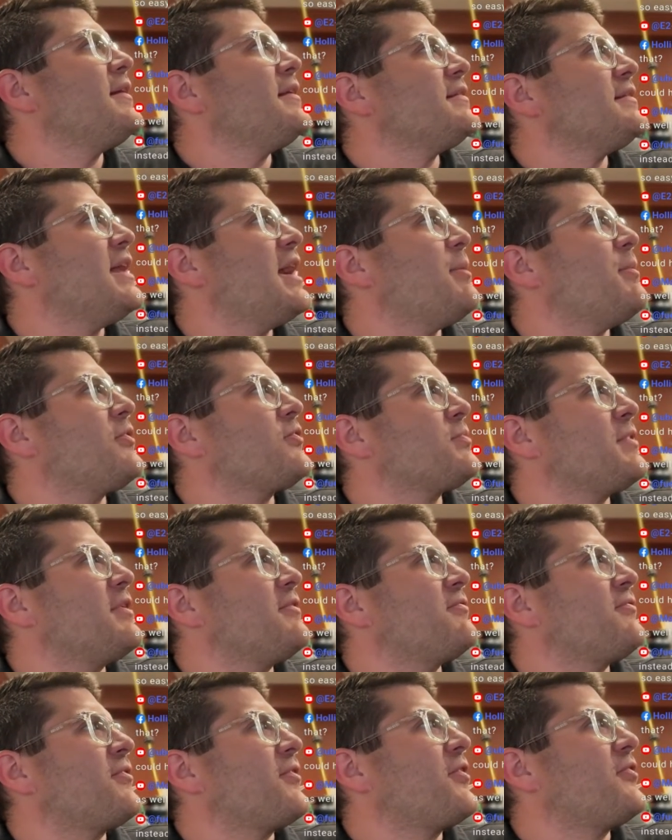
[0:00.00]
That was my
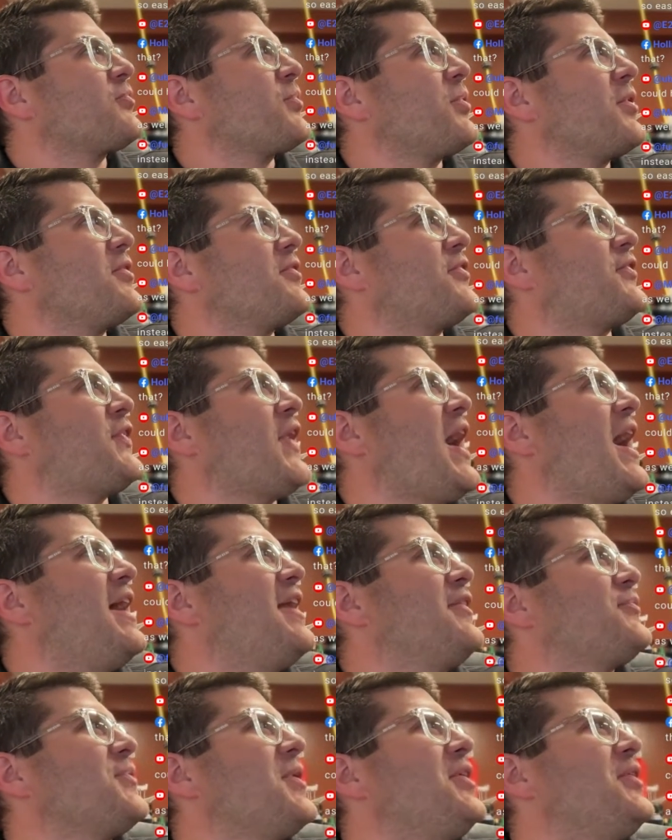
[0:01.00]
first design
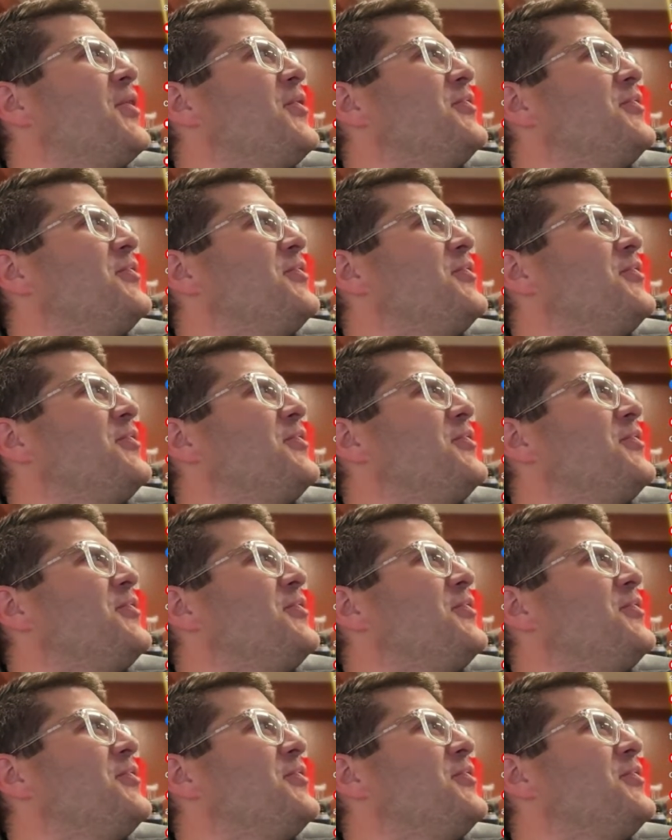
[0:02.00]
as well,